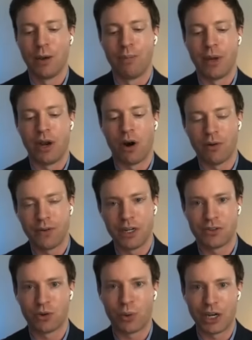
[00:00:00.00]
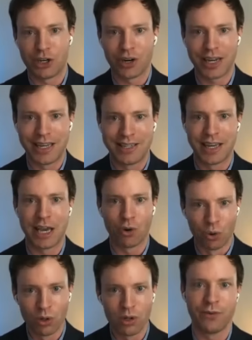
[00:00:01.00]
but often it's quite tricky to get
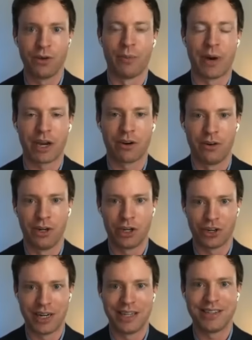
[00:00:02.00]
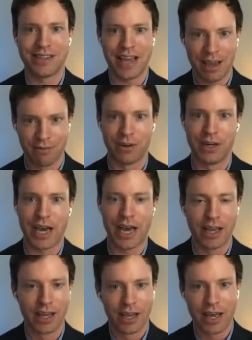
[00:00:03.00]
all of your micronutrients every day